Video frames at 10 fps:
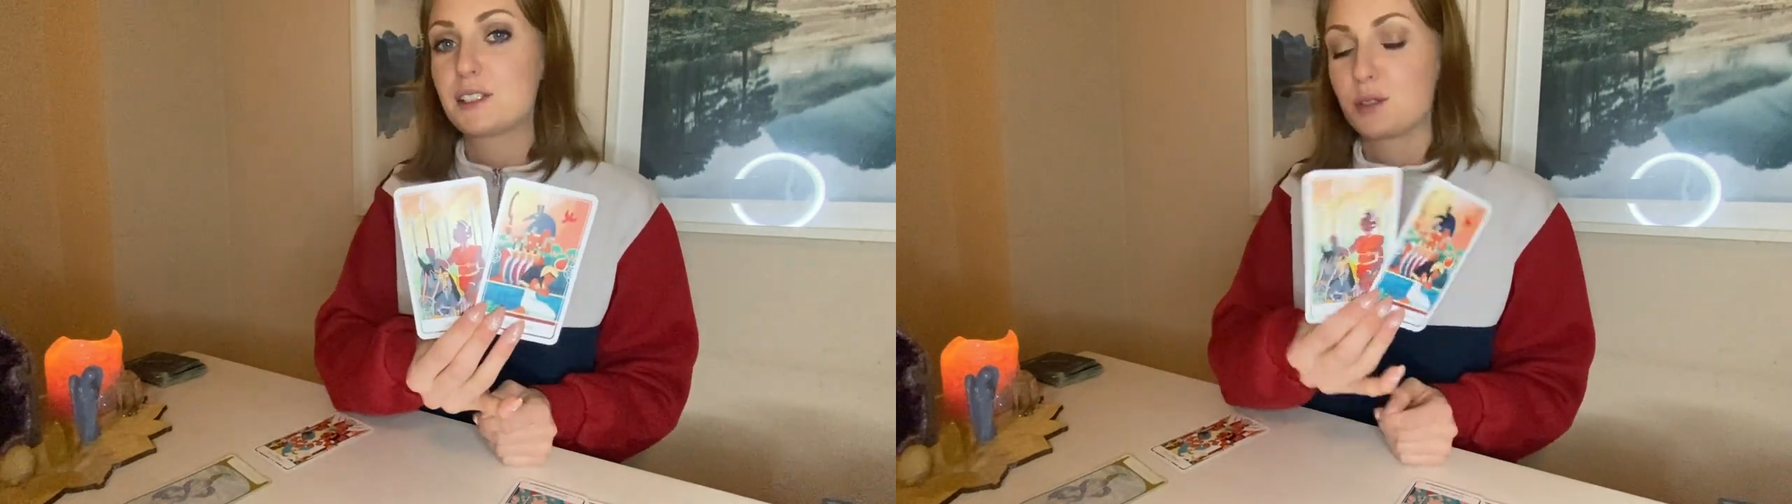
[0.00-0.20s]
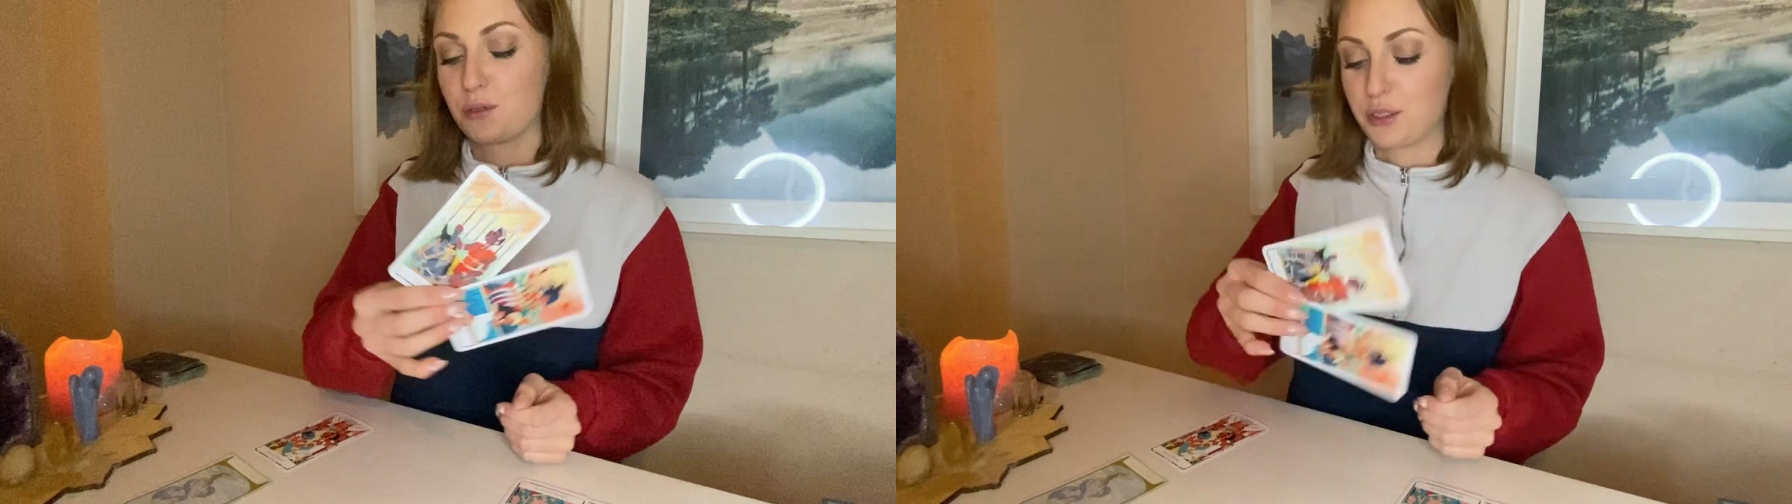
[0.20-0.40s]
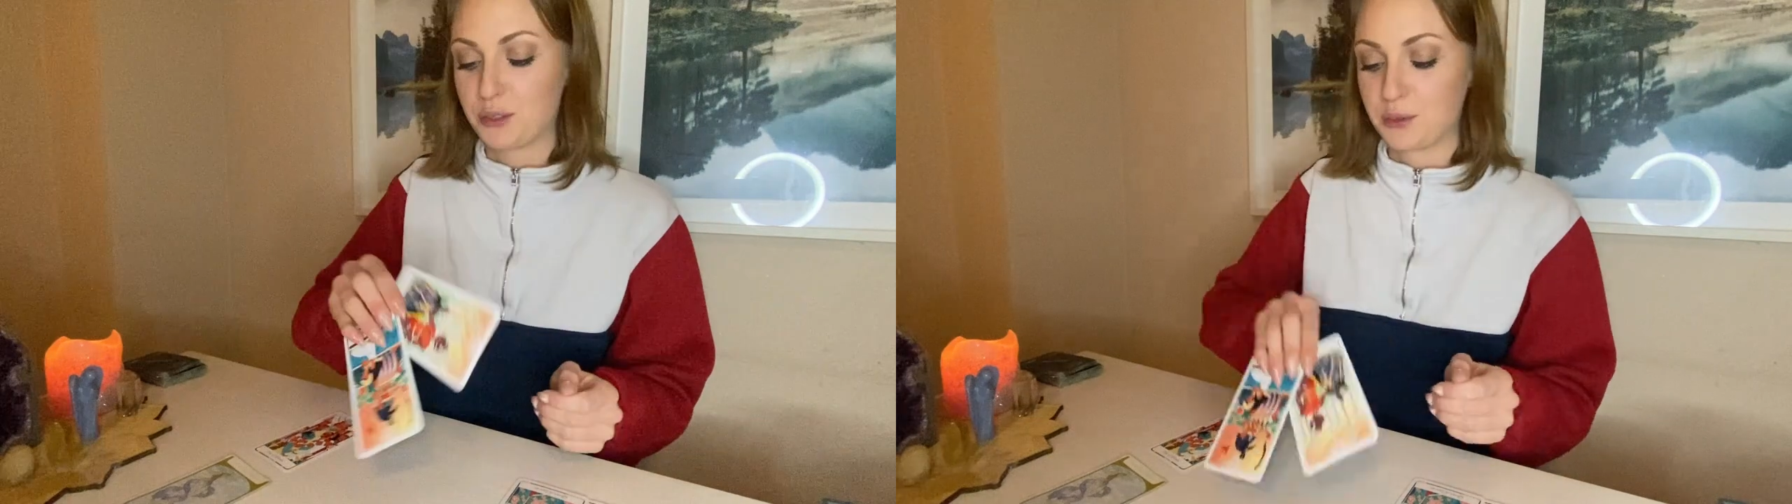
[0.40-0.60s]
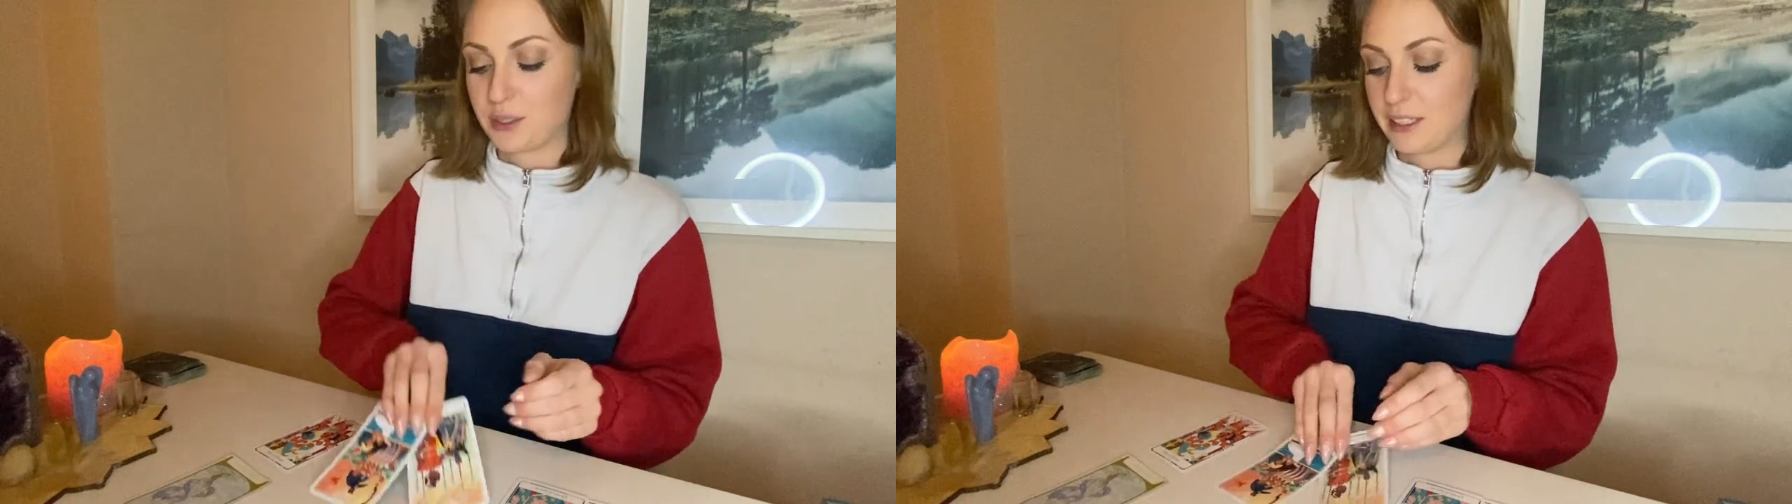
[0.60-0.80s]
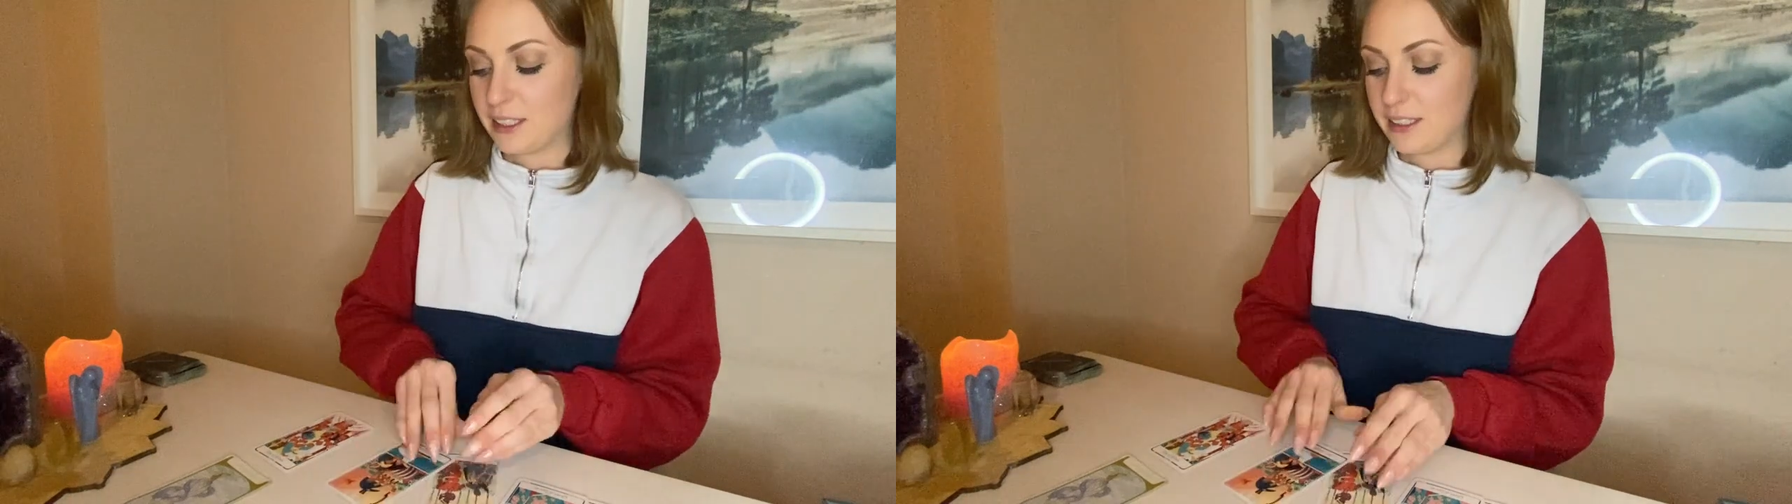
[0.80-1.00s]
over you
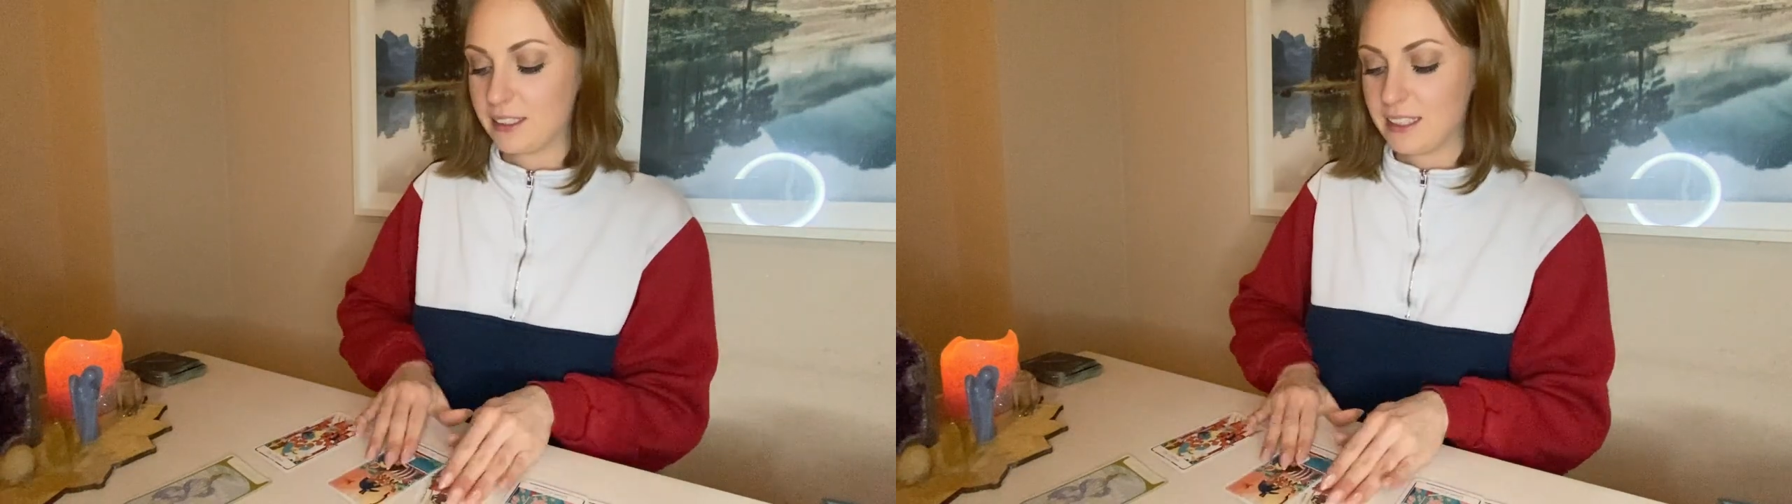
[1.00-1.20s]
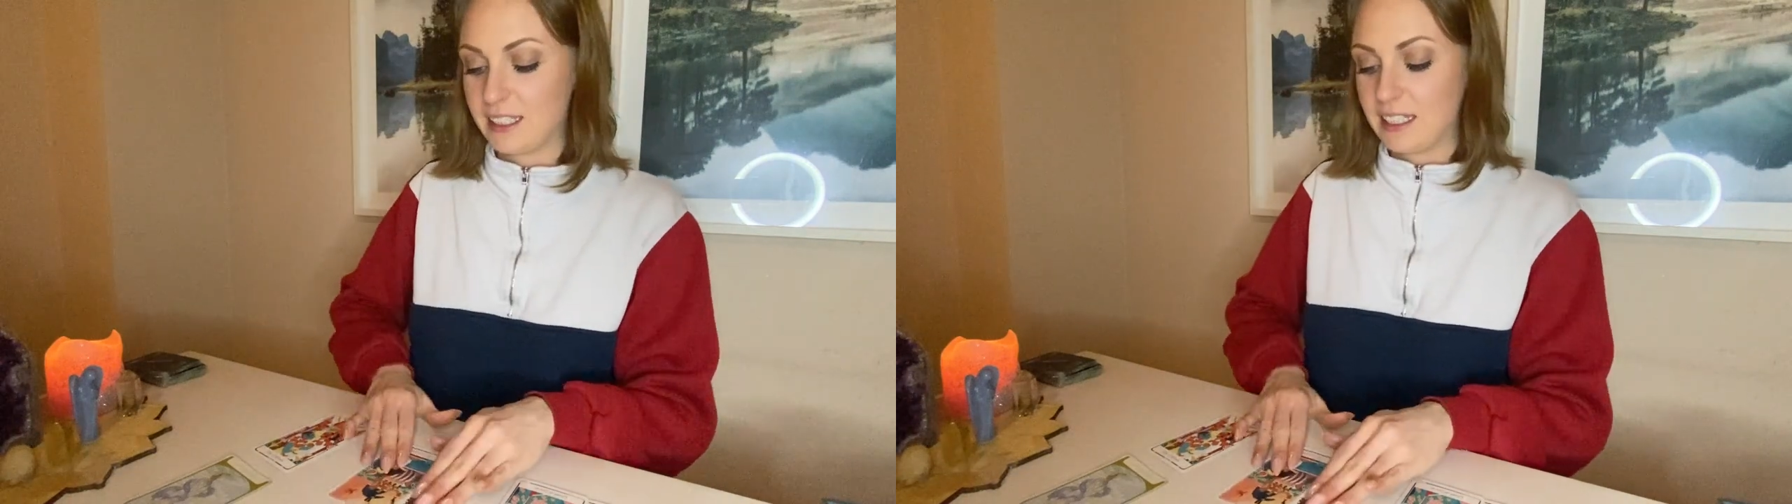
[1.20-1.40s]
here.